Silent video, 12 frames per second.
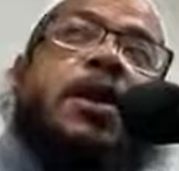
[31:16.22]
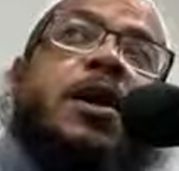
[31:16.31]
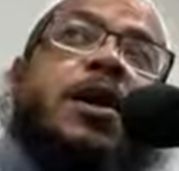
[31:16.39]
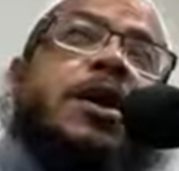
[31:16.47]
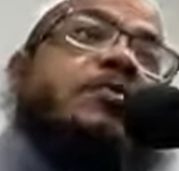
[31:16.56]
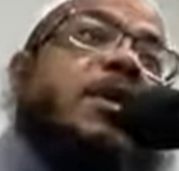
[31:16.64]

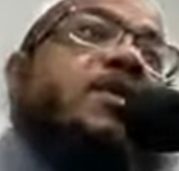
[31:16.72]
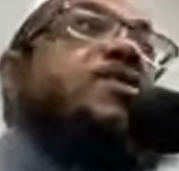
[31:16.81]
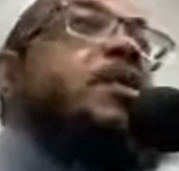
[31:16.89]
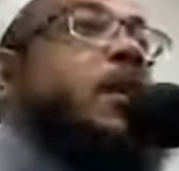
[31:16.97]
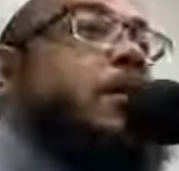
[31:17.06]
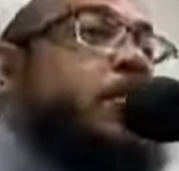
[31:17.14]
uh, he
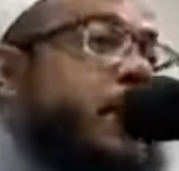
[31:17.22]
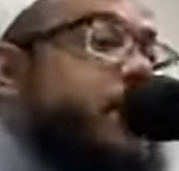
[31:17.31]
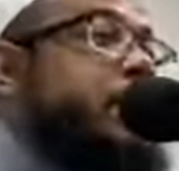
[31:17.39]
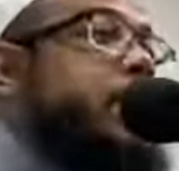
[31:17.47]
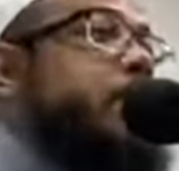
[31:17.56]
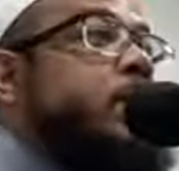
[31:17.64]
missed Al
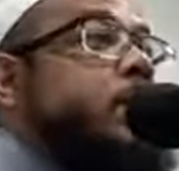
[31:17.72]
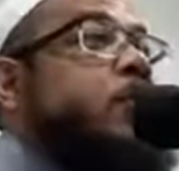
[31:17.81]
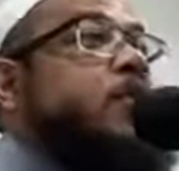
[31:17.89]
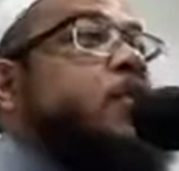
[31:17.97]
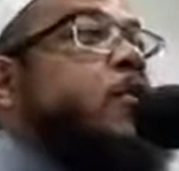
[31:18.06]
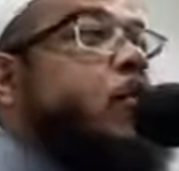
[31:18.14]
Badr, he
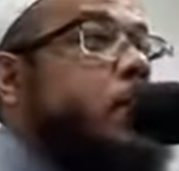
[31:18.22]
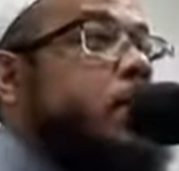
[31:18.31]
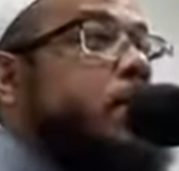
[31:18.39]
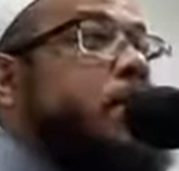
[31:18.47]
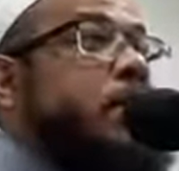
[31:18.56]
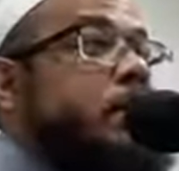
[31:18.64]
missed
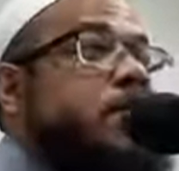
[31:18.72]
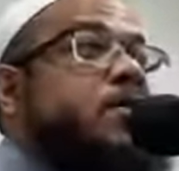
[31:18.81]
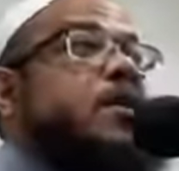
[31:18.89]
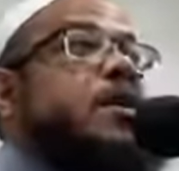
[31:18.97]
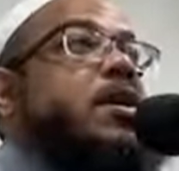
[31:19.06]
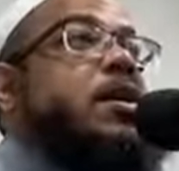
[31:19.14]
Uhud, he
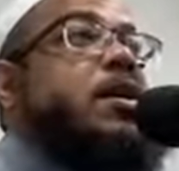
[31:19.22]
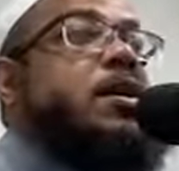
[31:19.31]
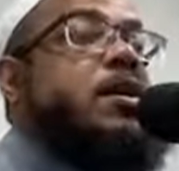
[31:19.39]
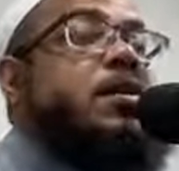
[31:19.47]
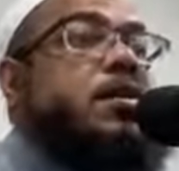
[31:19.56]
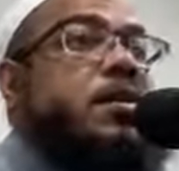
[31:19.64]
missed uh, uh,